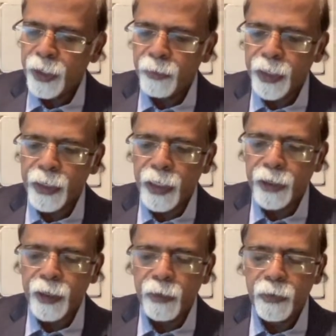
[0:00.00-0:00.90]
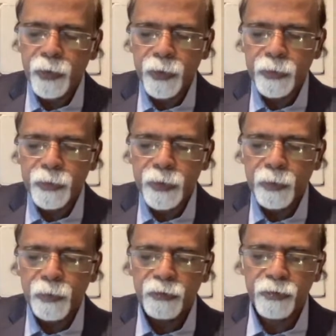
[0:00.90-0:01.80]
make it a little more
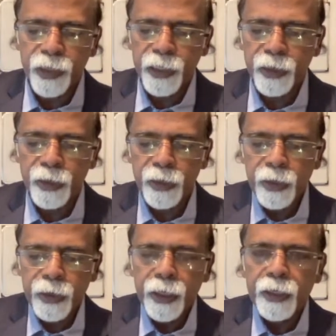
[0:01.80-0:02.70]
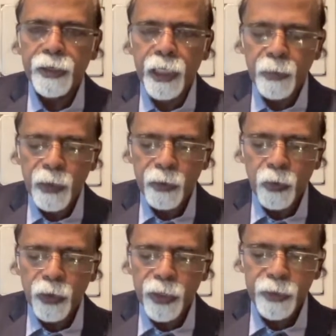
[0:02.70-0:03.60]
simplified. That is, cerebral
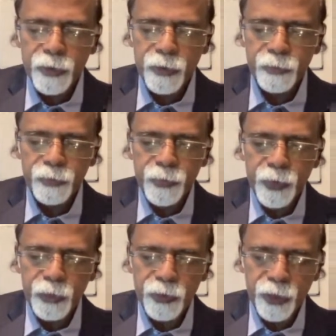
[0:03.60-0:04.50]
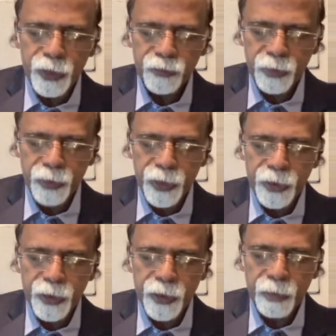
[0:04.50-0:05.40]
cortex gives the
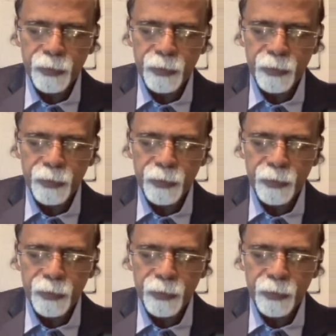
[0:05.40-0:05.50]
information. It